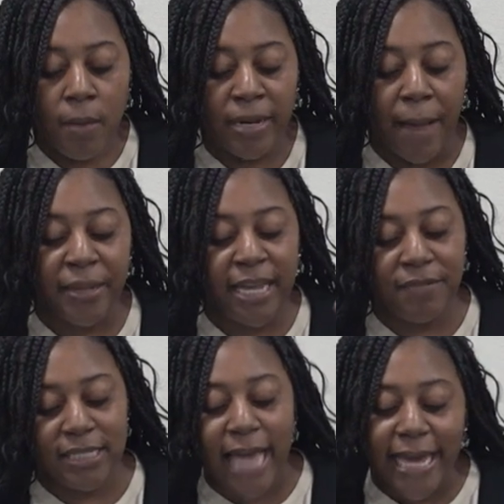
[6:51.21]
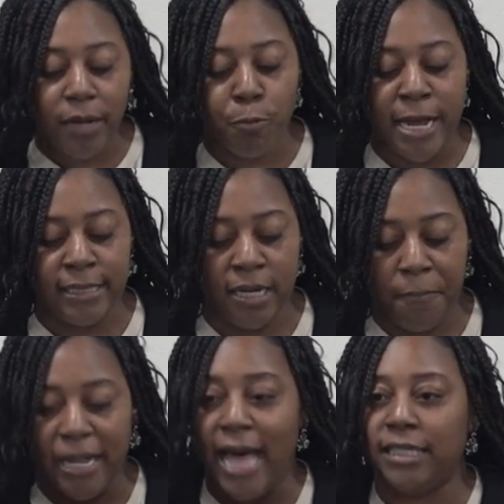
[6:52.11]
But I believe the second reason
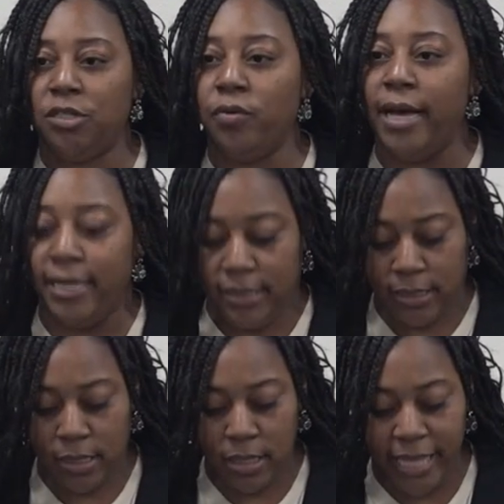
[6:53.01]
applies to us,